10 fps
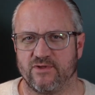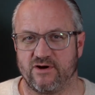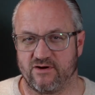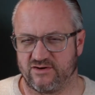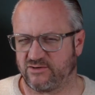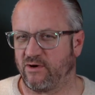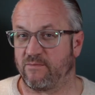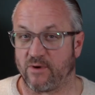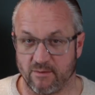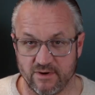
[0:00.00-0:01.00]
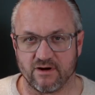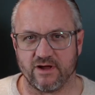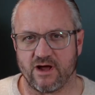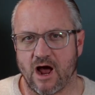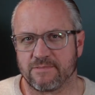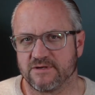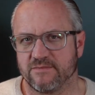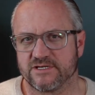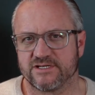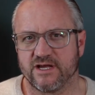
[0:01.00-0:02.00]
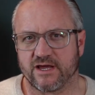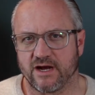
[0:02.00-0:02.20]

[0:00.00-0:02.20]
that are sort of permanently optimistic,